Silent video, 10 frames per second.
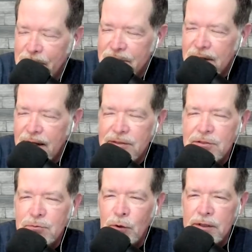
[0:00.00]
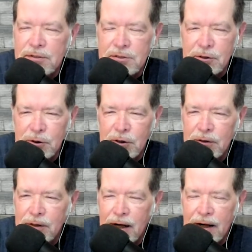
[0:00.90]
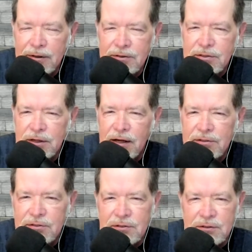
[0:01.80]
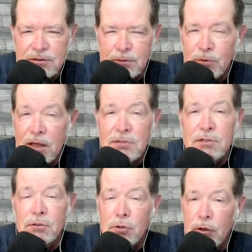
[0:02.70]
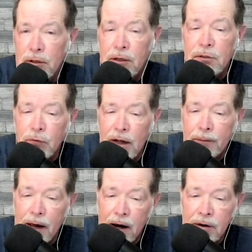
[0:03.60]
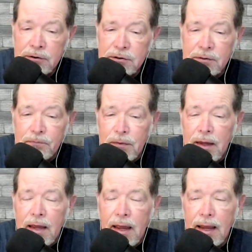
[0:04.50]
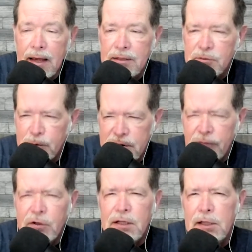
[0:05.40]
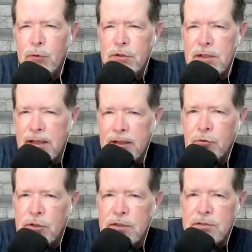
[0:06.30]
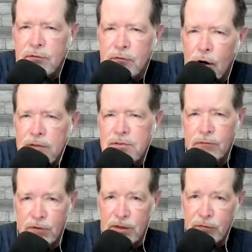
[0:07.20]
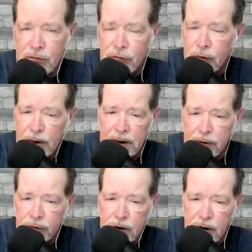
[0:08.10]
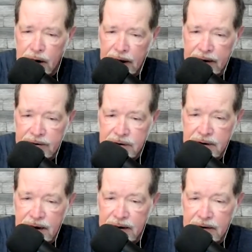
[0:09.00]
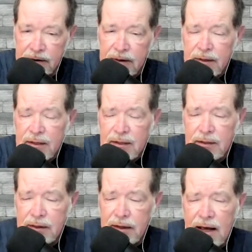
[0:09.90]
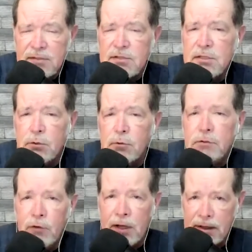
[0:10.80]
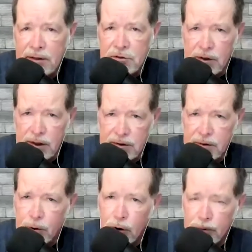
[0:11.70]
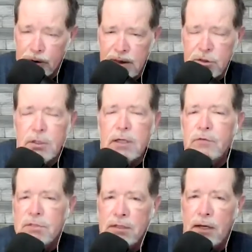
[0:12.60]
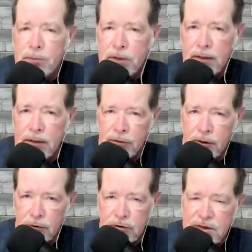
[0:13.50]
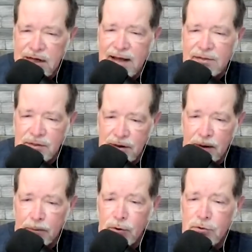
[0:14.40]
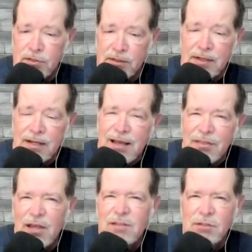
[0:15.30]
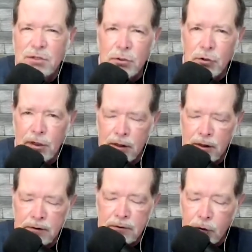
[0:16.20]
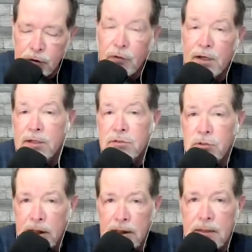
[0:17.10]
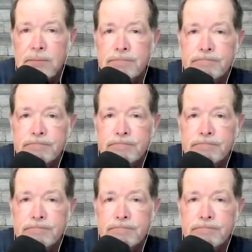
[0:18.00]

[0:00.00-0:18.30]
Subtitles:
Melissa, I just wanted to discuss some things that are going on at Ram House, and specifically with the increase of cost of living for many of our clients. And it has to deal with the financial aid department. Can you give us an update on those stats and numbers and things that are going on with financial aid?